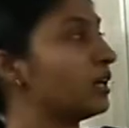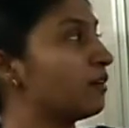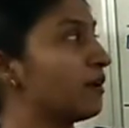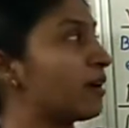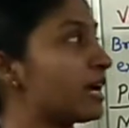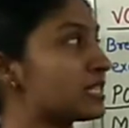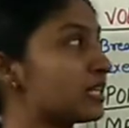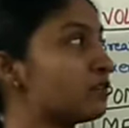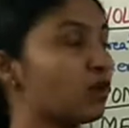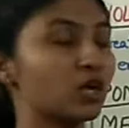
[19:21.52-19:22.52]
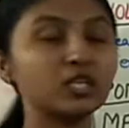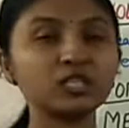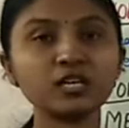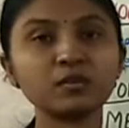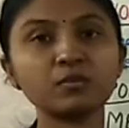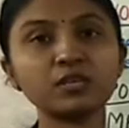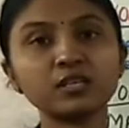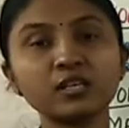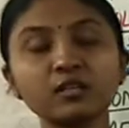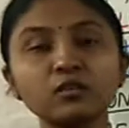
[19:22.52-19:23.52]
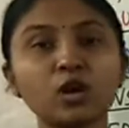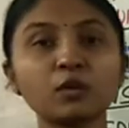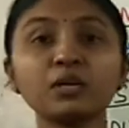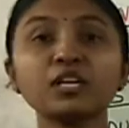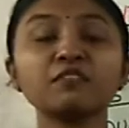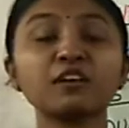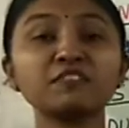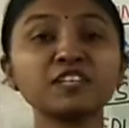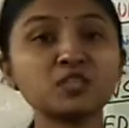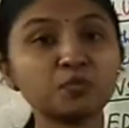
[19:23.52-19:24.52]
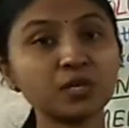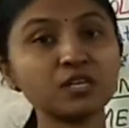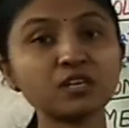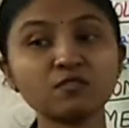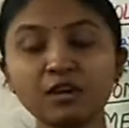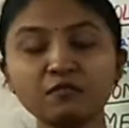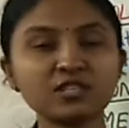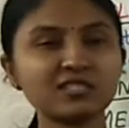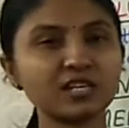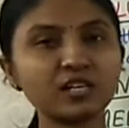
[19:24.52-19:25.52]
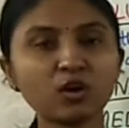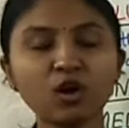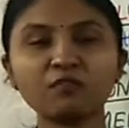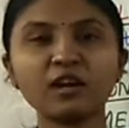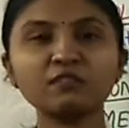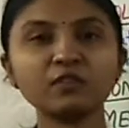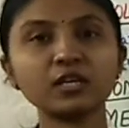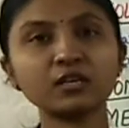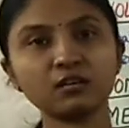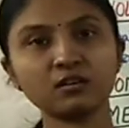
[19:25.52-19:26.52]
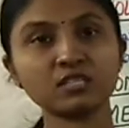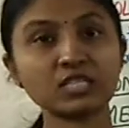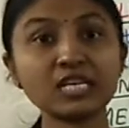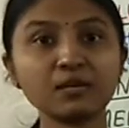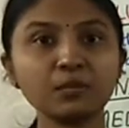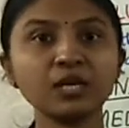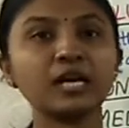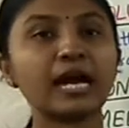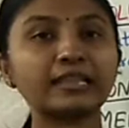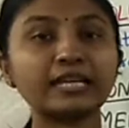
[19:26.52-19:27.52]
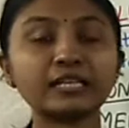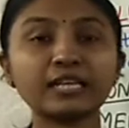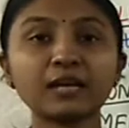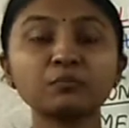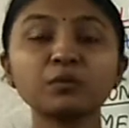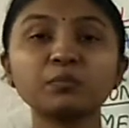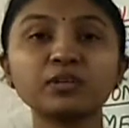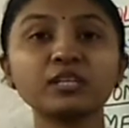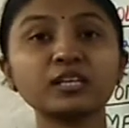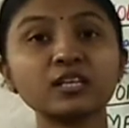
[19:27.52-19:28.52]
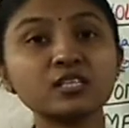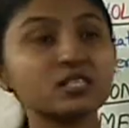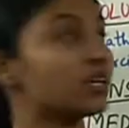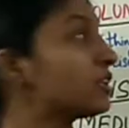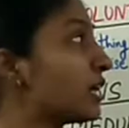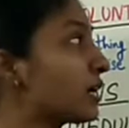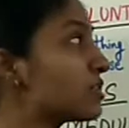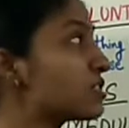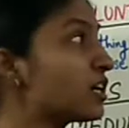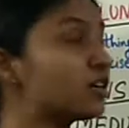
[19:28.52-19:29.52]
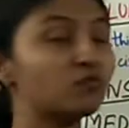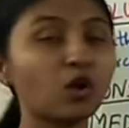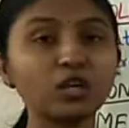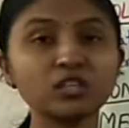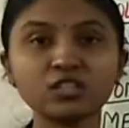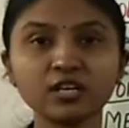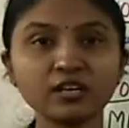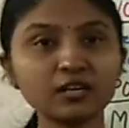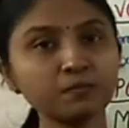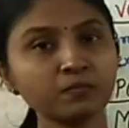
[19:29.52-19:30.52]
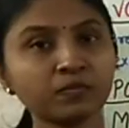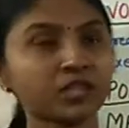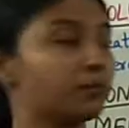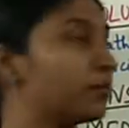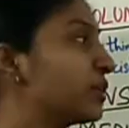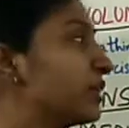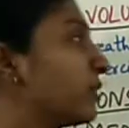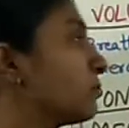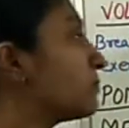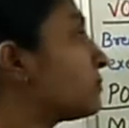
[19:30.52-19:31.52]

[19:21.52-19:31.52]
Whereas involuntary breathing, normally when we speak, when we sit, or when we sleep, at that time the breathing is done, that is involuntary breathing.